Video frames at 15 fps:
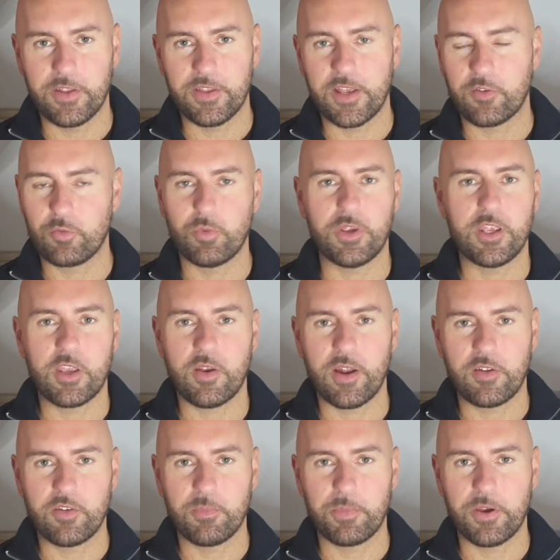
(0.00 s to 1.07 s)
That's why you're going
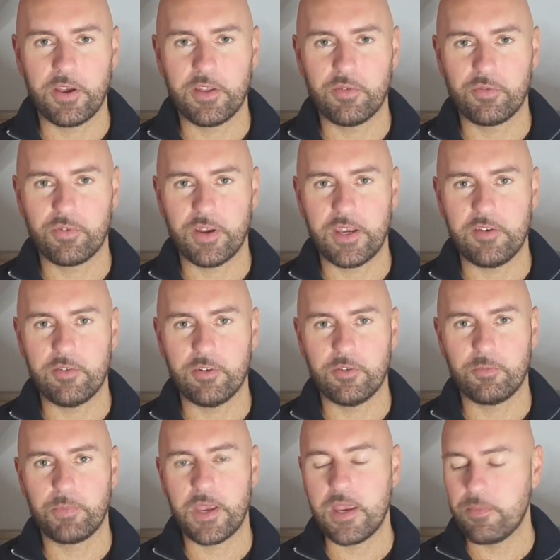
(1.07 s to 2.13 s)
out to buy the fragrance.
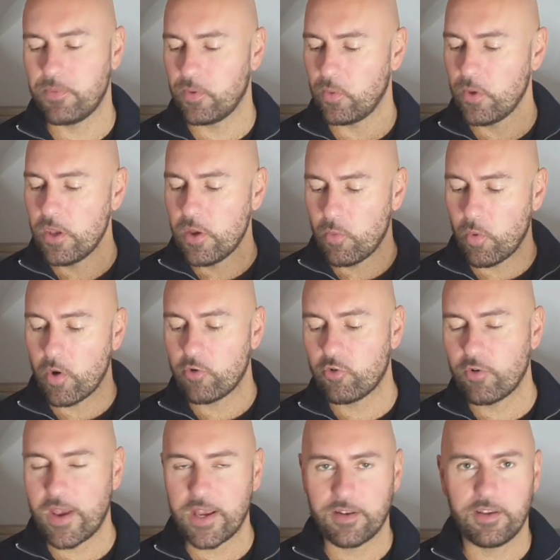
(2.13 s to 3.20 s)
People were
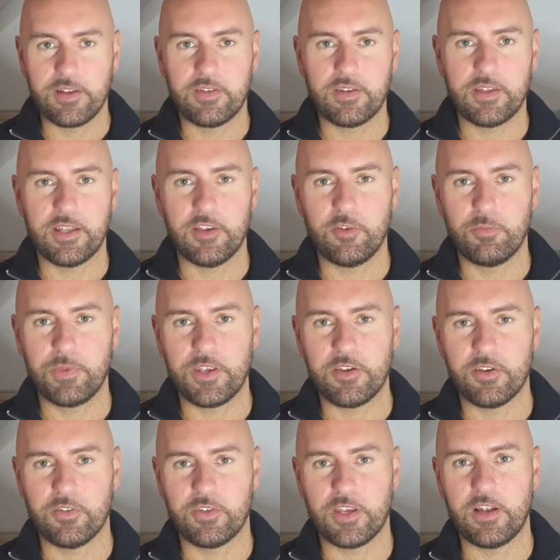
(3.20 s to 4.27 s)
attracted to this
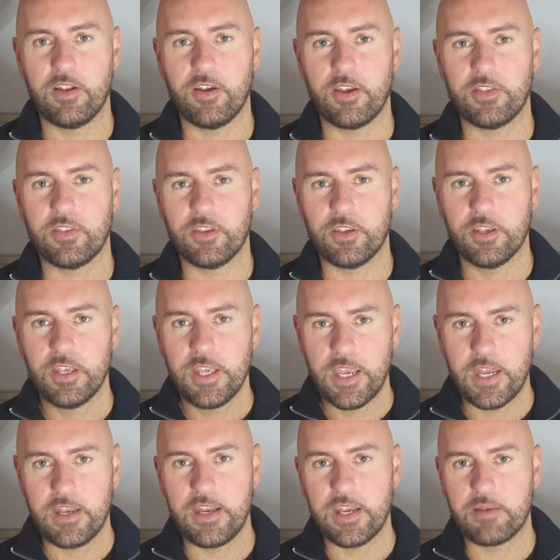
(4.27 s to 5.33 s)
because they like the
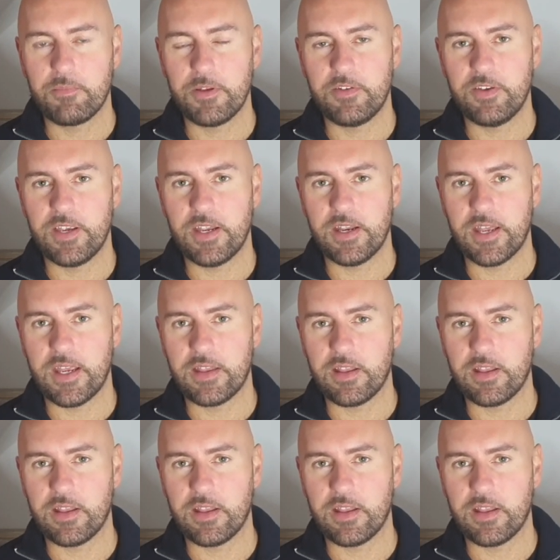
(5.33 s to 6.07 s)
Enigma DNA.